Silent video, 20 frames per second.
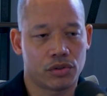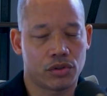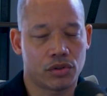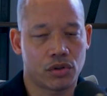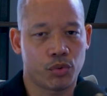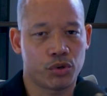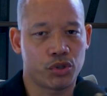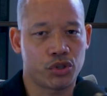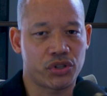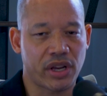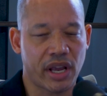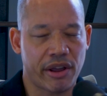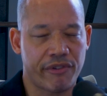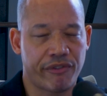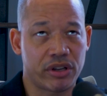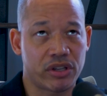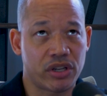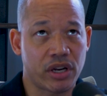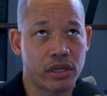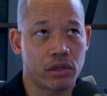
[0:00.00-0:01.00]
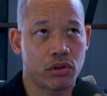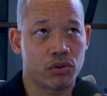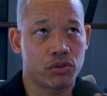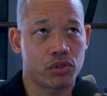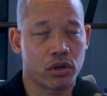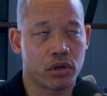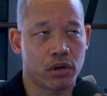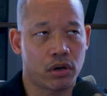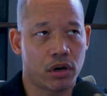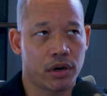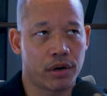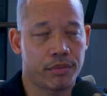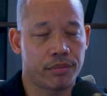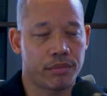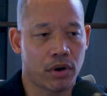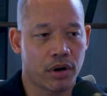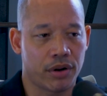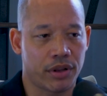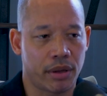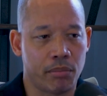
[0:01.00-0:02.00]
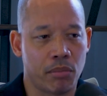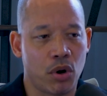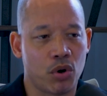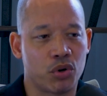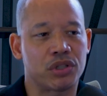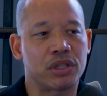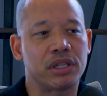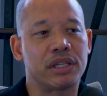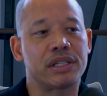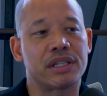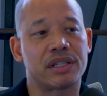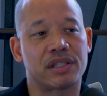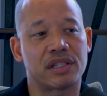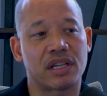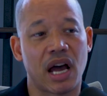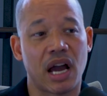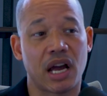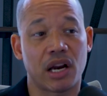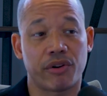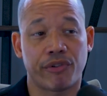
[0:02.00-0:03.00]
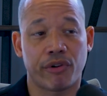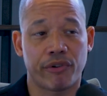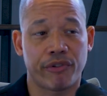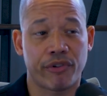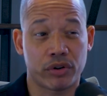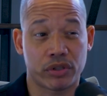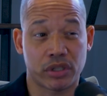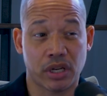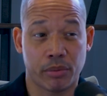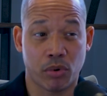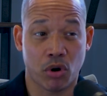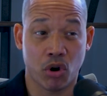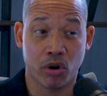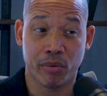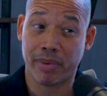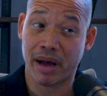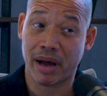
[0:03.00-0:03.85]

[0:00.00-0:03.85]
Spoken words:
So would you say FHA loans are they mostly designed for first-time home